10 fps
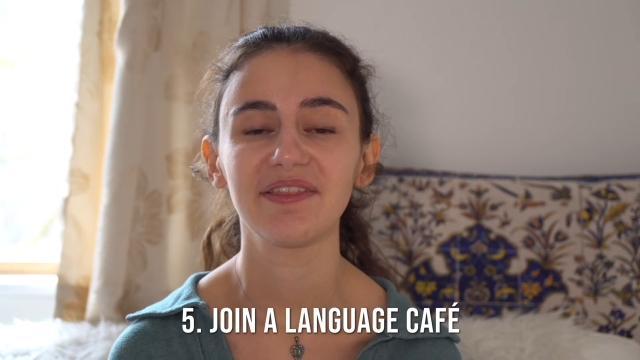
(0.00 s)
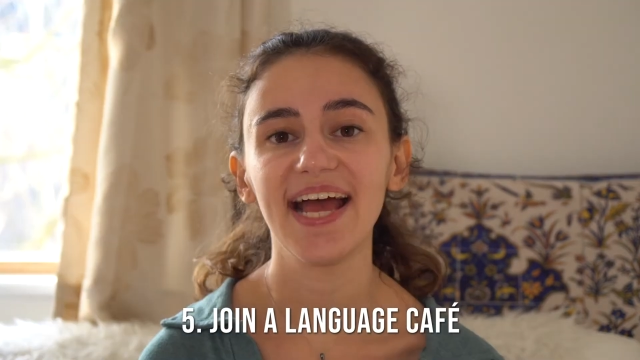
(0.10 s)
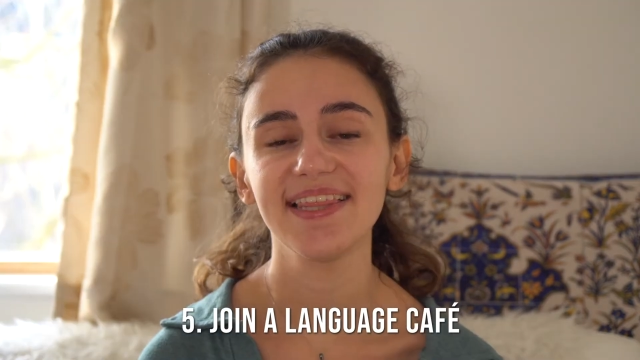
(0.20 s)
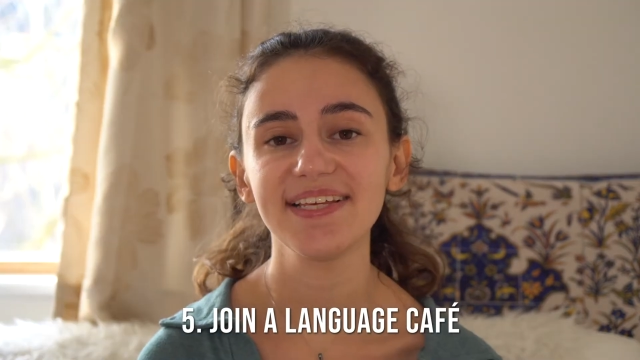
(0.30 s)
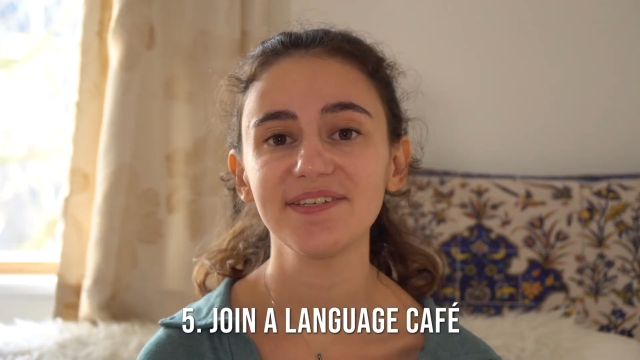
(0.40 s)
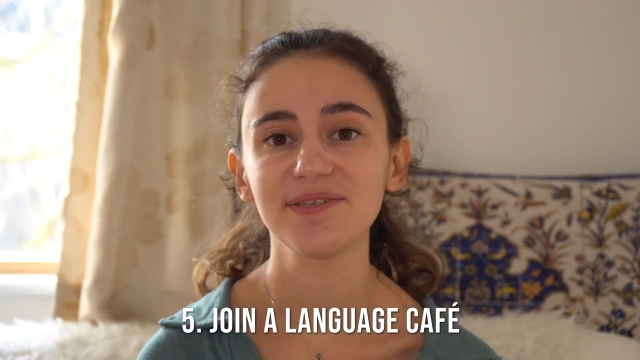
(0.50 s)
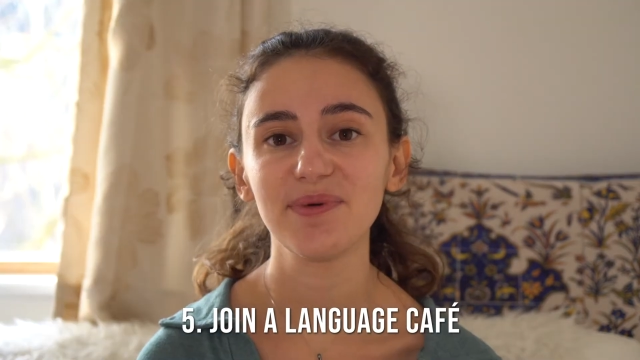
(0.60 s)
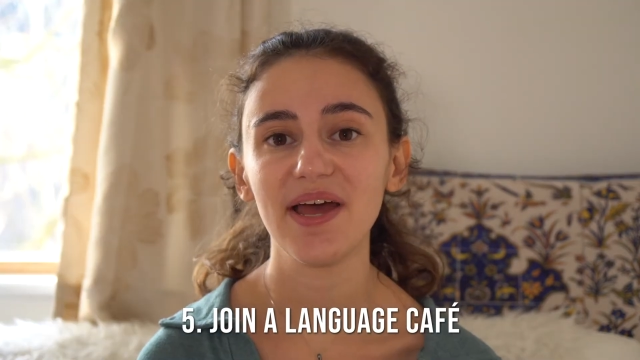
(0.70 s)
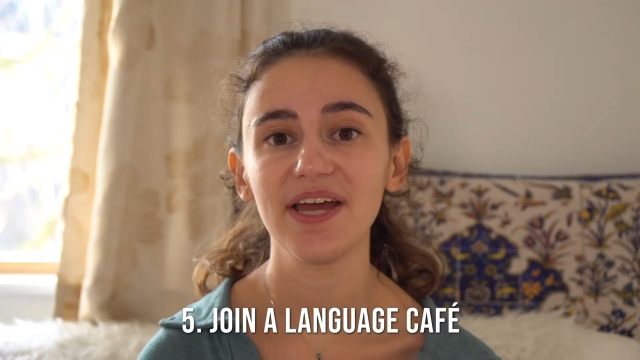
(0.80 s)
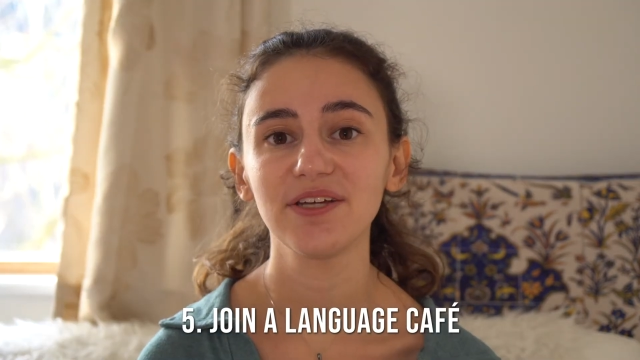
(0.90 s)
And this is
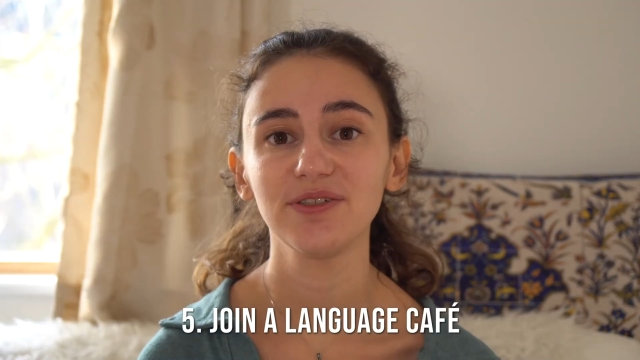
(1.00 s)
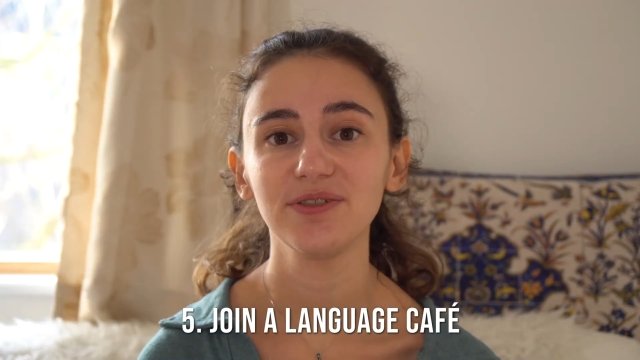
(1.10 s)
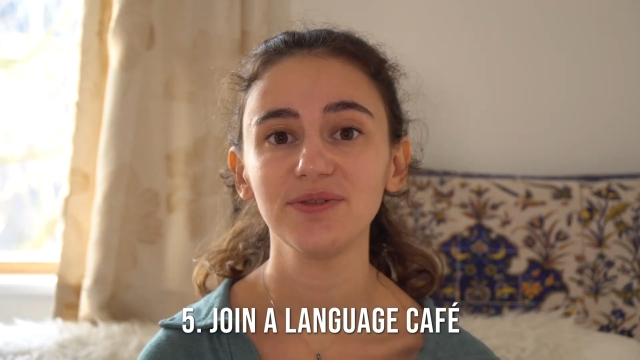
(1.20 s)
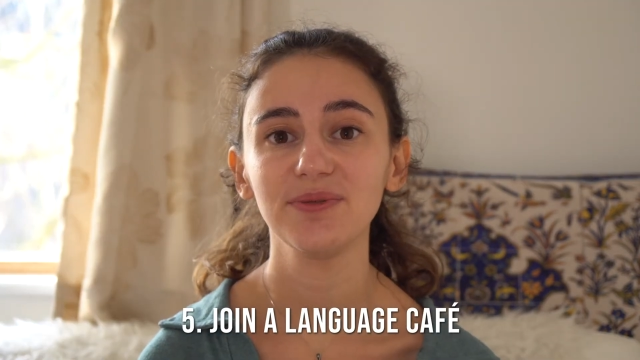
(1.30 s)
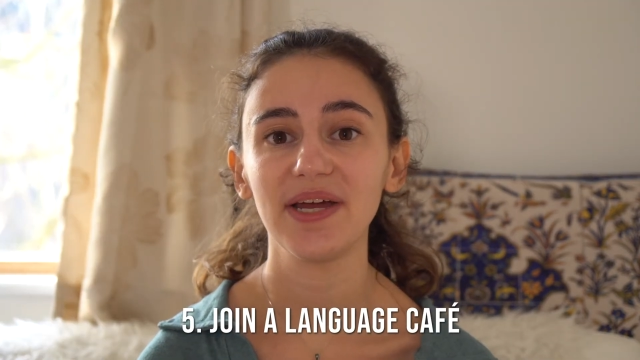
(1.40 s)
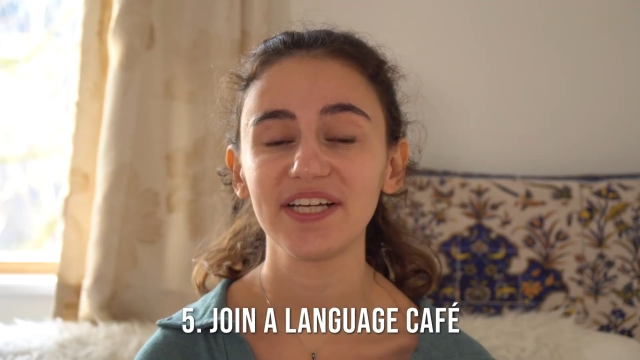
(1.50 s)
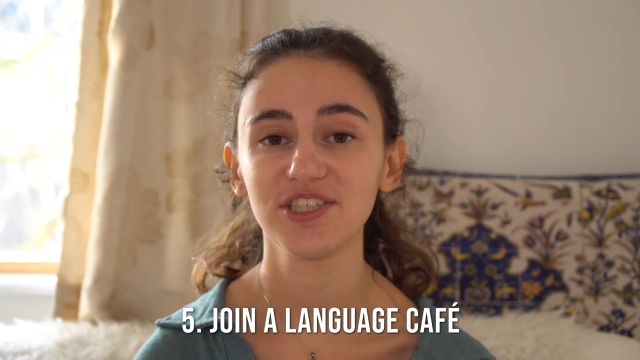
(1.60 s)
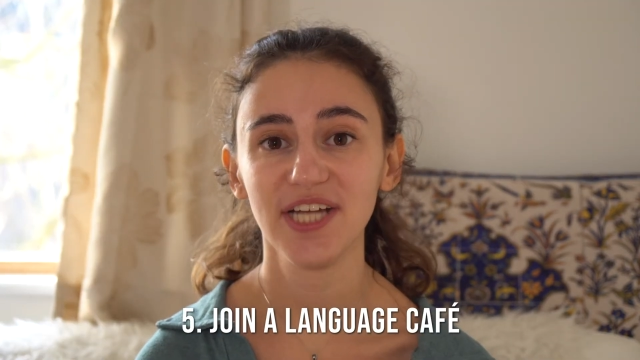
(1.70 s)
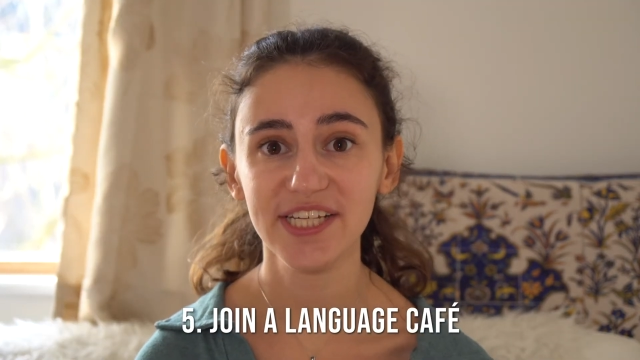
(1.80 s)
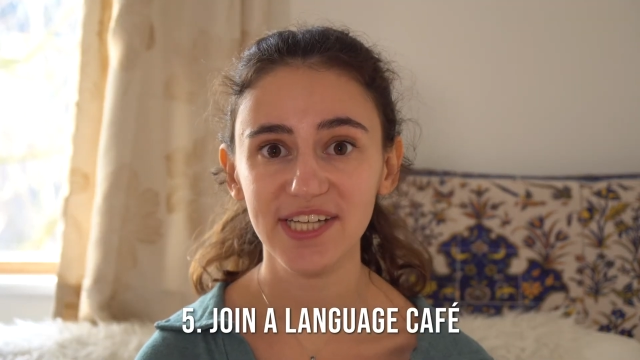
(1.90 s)
where you
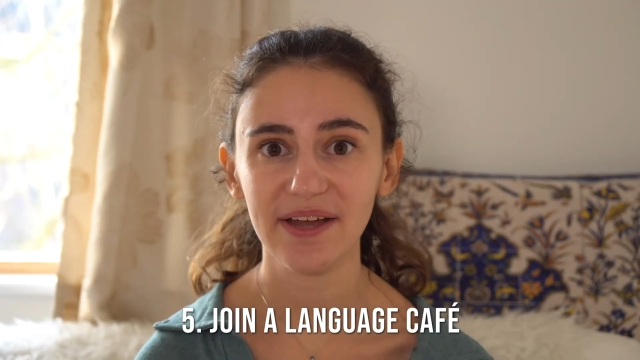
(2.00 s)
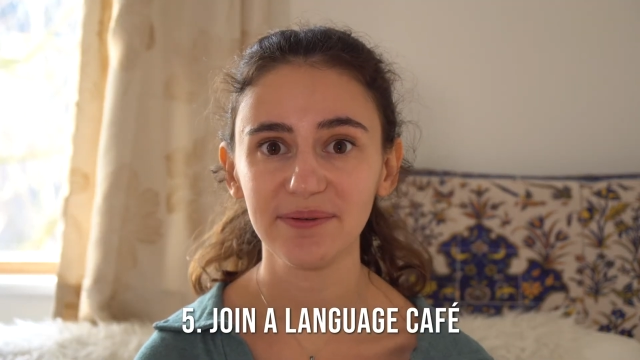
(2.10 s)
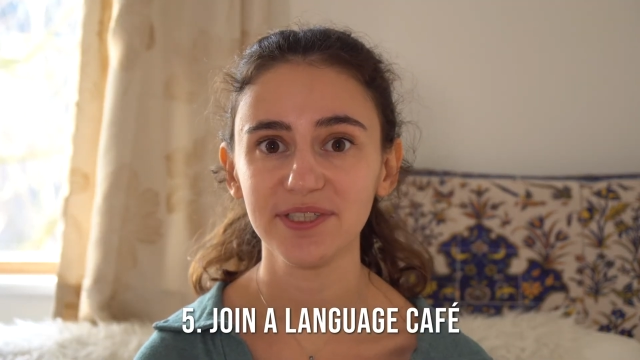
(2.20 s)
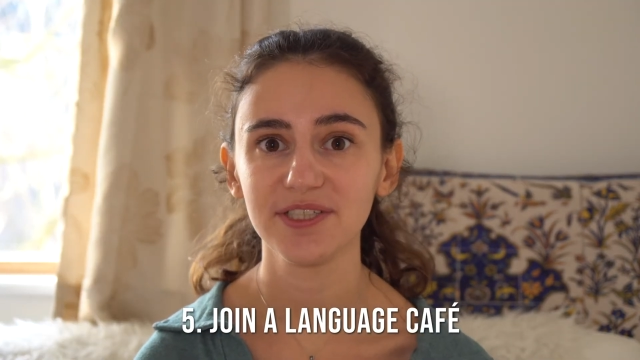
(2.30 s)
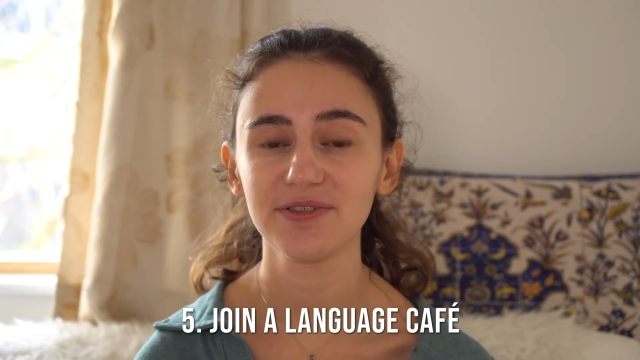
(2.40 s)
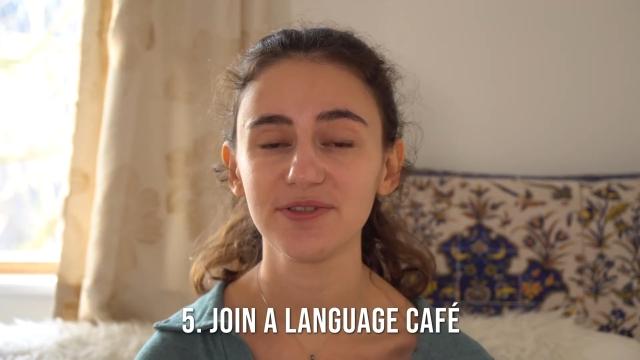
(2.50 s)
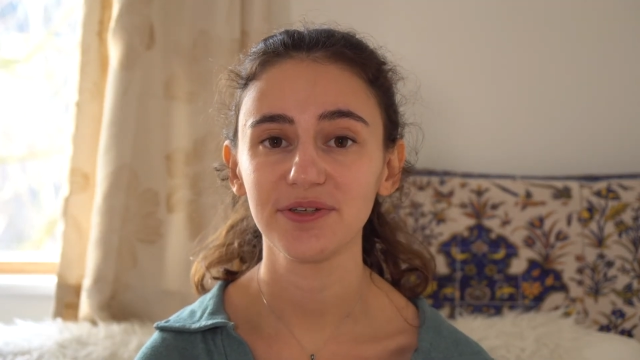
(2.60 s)
exchange languages.